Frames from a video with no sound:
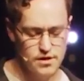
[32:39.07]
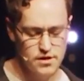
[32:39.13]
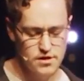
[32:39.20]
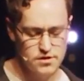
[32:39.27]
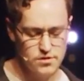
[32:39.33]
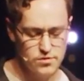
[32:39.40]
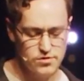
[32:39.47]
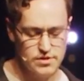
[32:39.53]

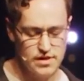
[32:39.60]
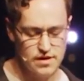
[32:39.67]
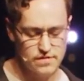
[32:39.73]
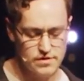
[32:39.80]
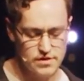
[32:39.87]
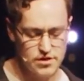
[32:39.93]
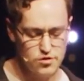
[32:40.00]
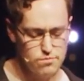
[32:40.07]
So would you give
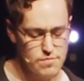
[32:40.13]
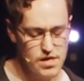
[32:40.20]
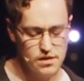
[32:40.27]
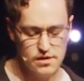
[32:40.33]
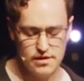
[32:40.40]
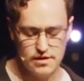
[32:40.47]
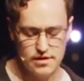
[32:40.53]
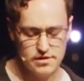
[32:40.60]
us
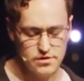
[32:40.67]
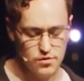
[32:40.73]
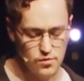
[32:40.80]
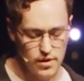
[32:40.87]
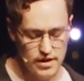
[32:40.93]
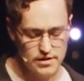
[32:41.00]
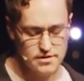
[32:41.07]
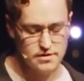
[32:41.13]
humility and
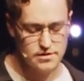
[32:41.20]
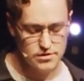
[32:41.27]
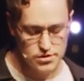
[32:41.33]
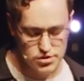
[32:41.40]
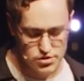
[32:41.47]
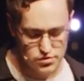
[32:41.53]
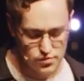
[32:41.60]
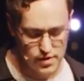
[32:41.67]
grace and
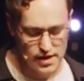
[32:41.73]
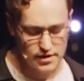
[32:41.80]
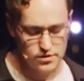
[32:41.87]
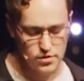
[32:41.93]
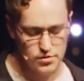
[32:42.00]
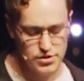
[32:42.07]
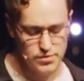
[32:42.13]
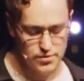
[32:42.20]
strength,
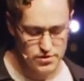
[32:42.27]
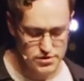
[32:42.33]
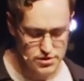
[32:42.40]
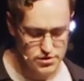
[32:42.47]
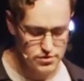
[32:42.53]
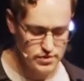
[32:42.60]
Holy Spirit, to do